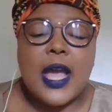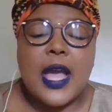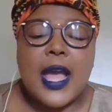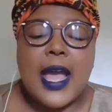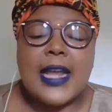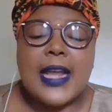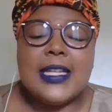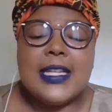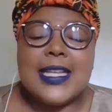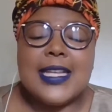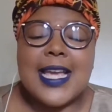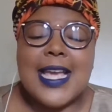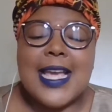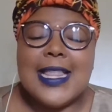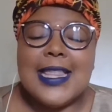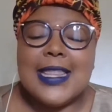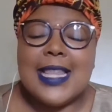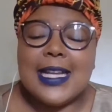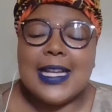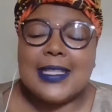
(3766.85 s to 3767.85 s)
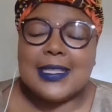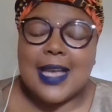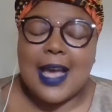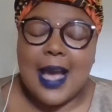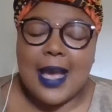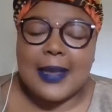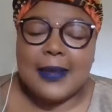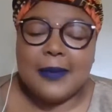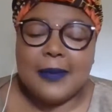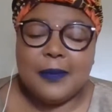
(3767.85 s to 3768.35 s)
And in that
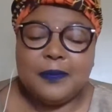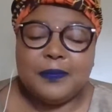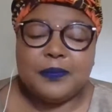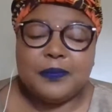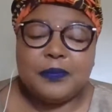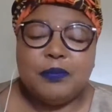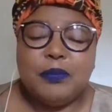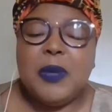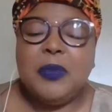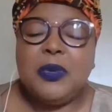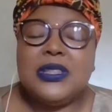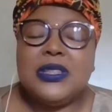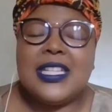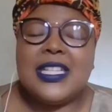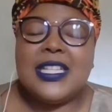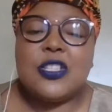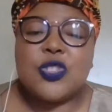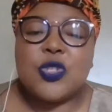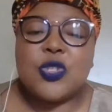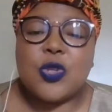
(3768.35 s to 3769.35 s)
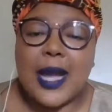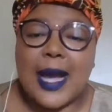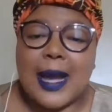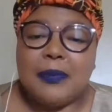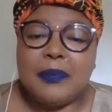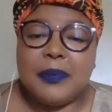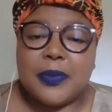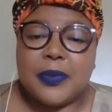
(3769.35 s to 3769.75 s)
time, people did stock up.